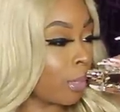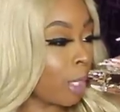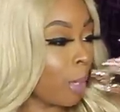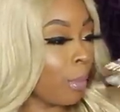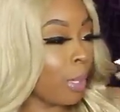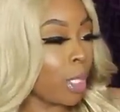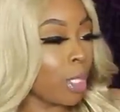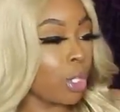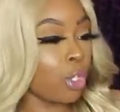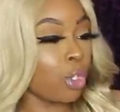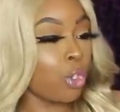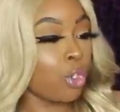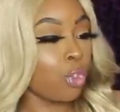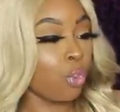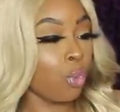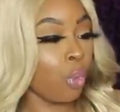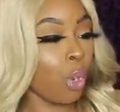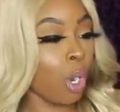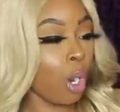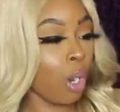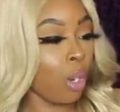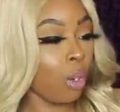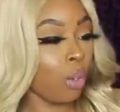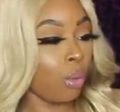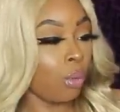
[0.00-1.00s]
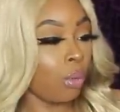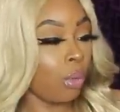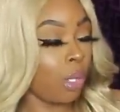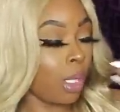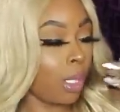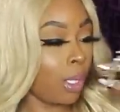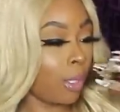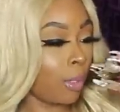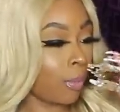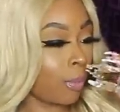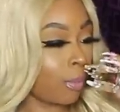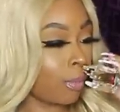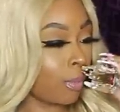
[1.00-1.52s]
but strong.
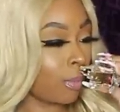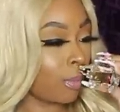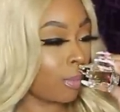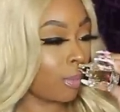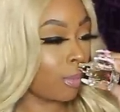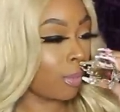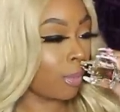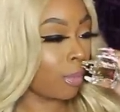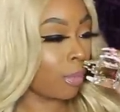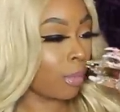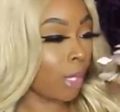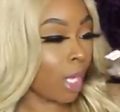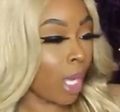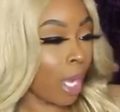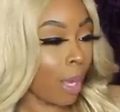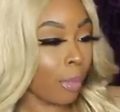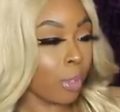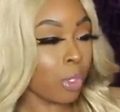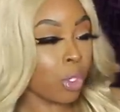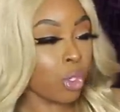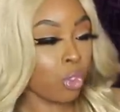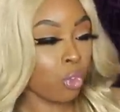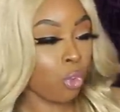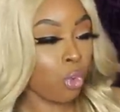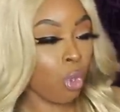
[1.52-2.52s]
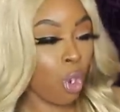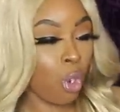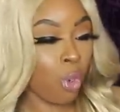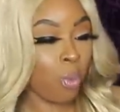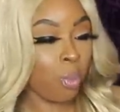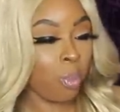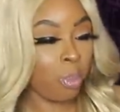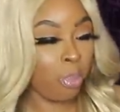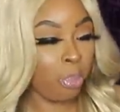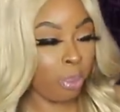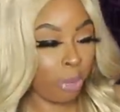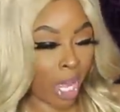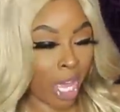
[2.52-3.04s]
I'm a
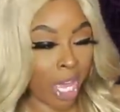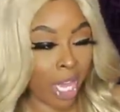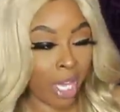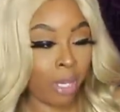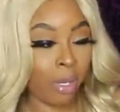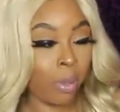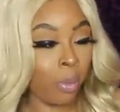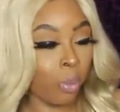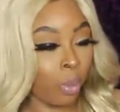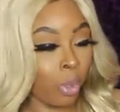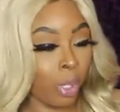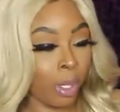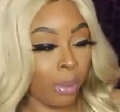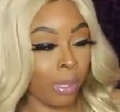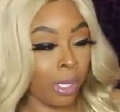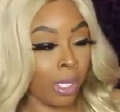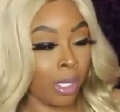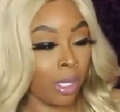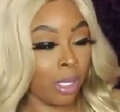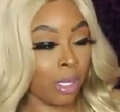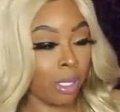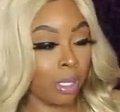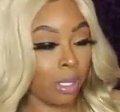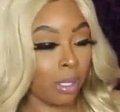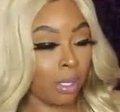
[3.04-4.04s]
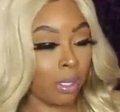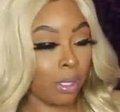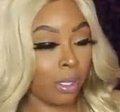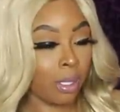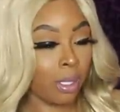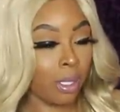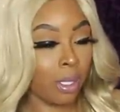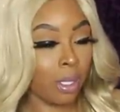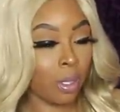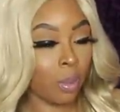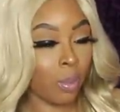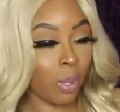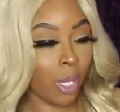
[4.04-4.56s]
strong black woman
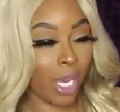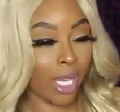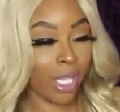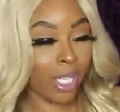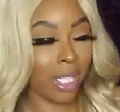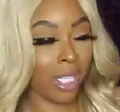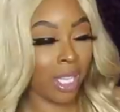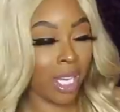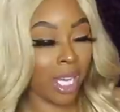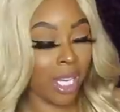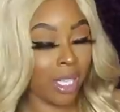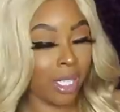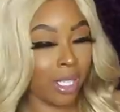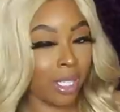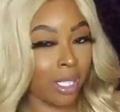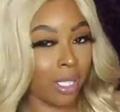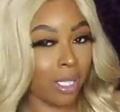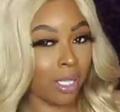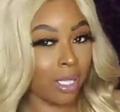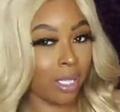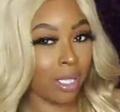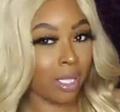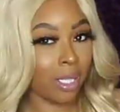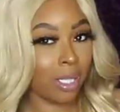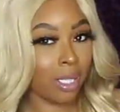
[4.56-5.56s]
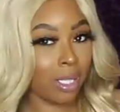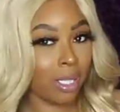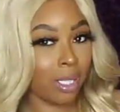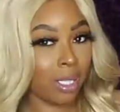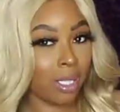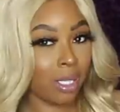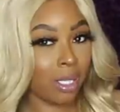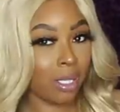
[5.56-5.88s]
is what I get out of this.